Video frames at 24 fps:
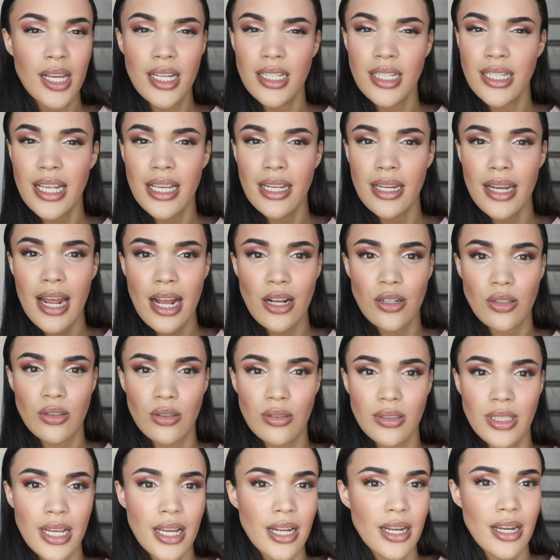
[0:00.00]
it's like
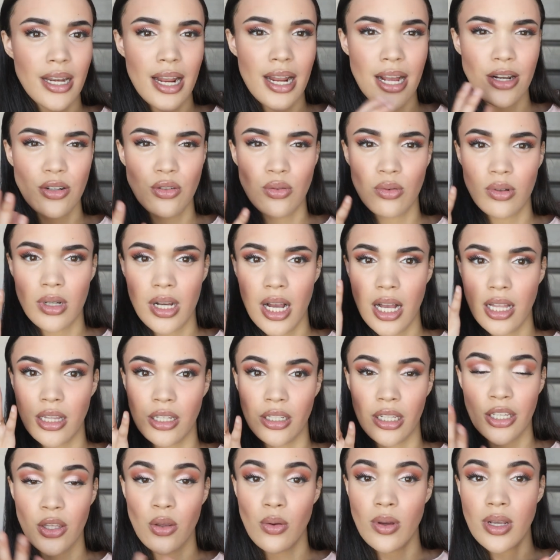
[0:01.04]
natural. It's like a natural
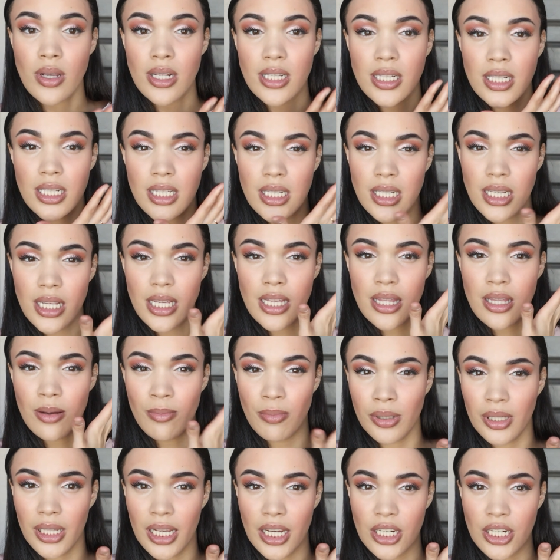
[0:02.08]
color. Like you can see the
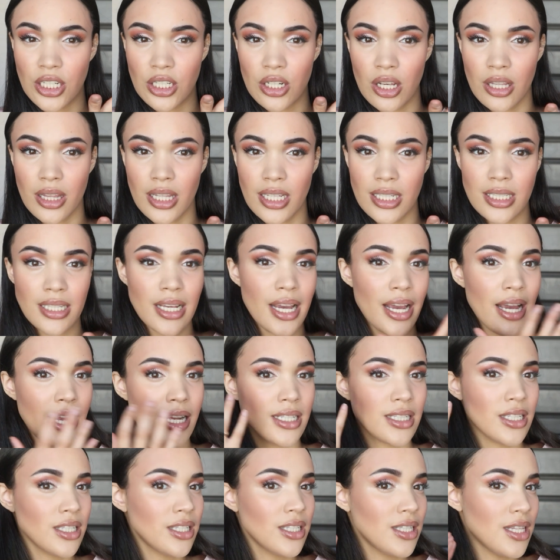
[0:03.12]
blush on this
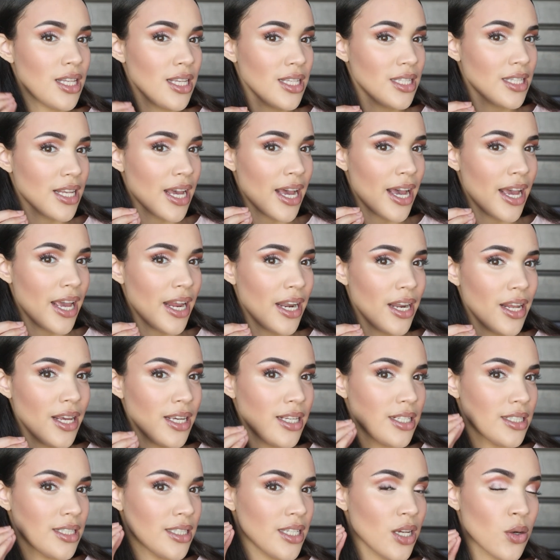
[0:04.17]
side. This, this side
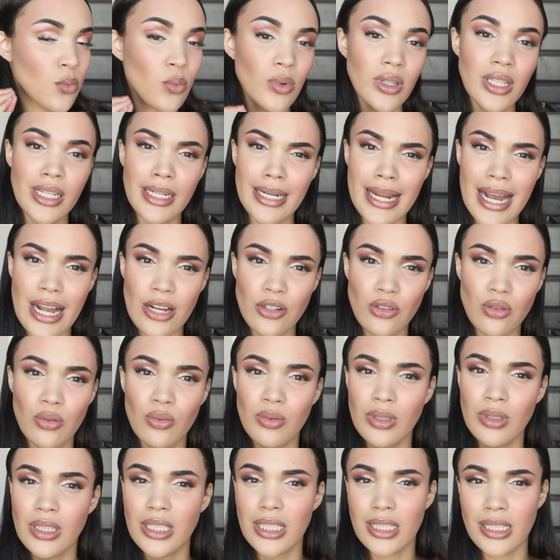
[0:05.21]
it's like really natural,
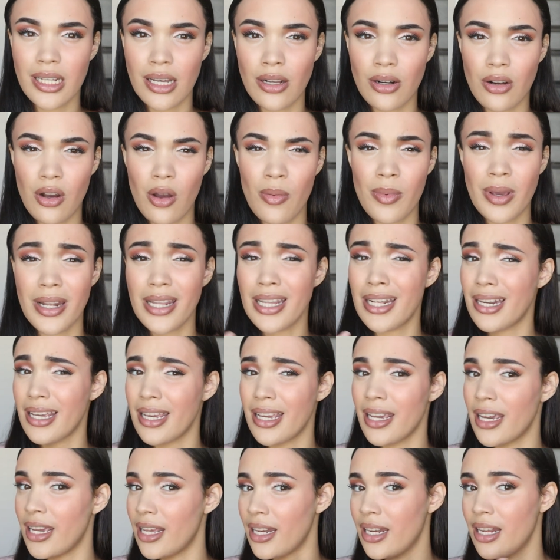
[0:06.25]
really subtle. I mean, then
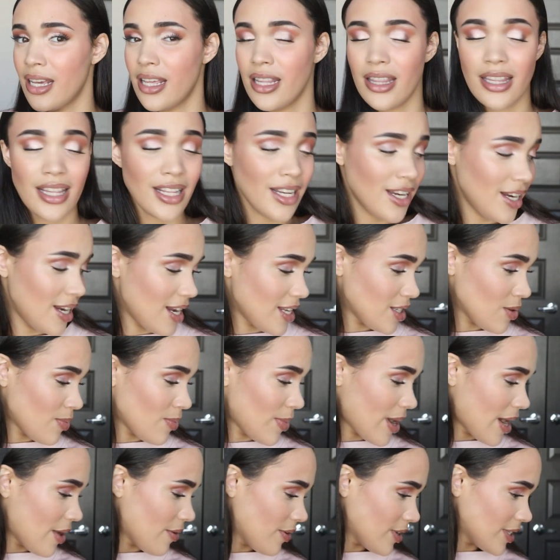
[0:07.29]
again, the Danessa
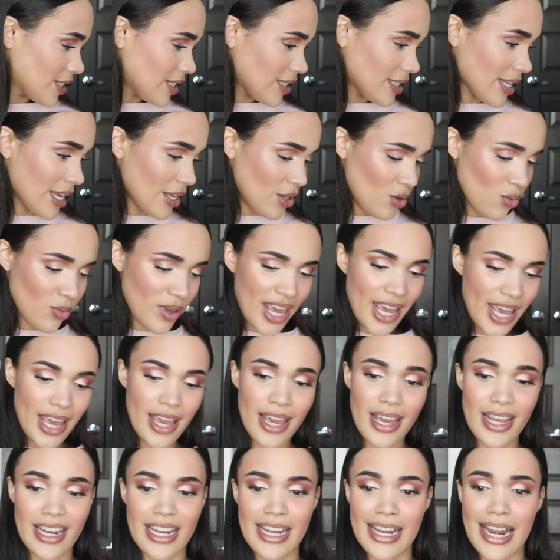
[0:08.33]
Myricks is like you
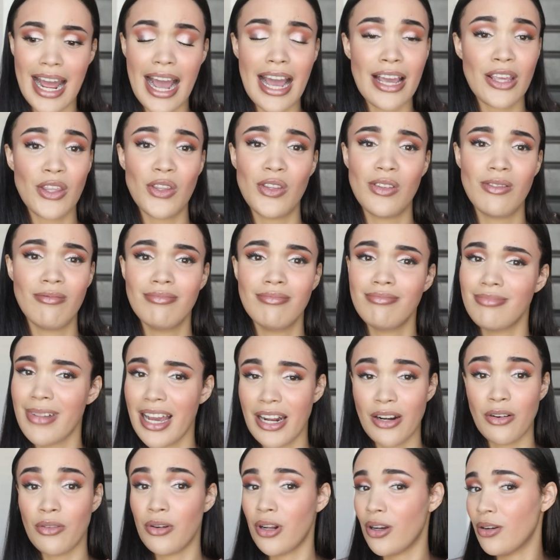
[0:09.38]
can't not,
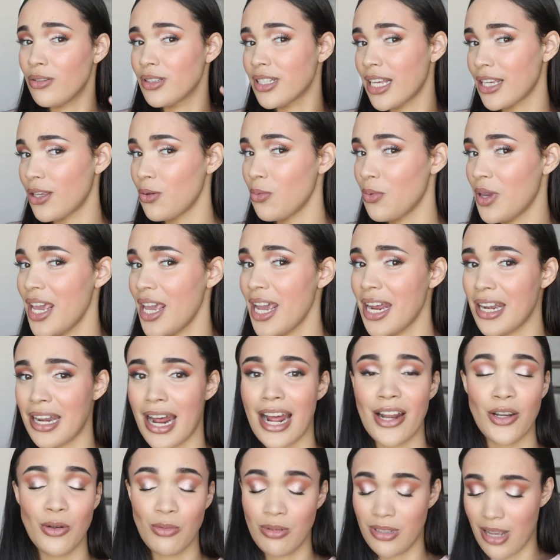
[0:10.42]
I don't know, it's like you can't
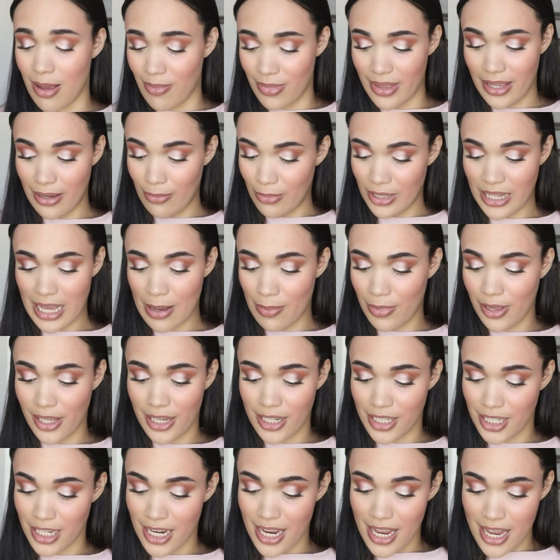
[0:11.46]
not do something with that
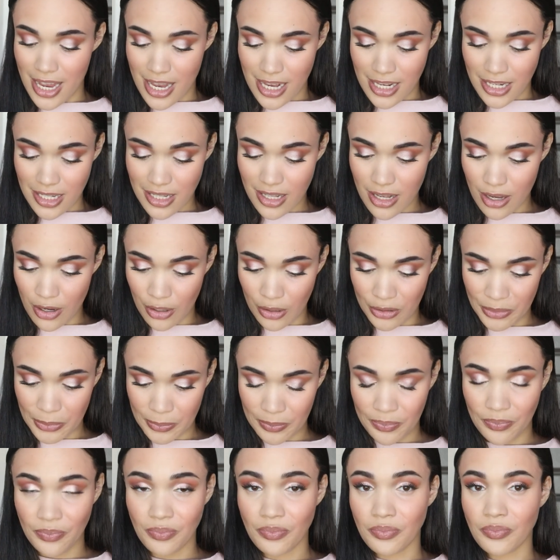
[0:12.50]
blush.
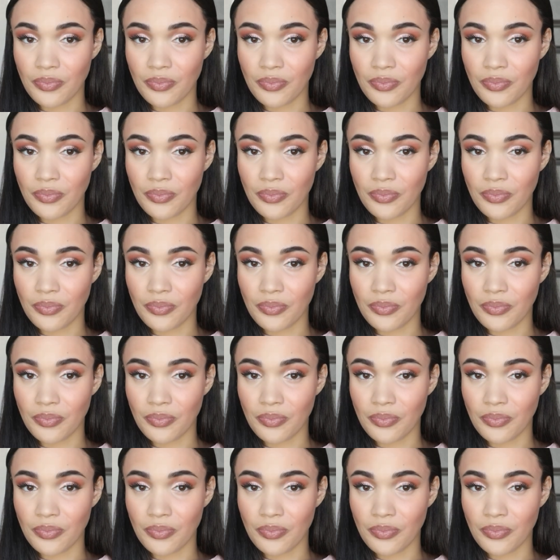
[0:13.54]
So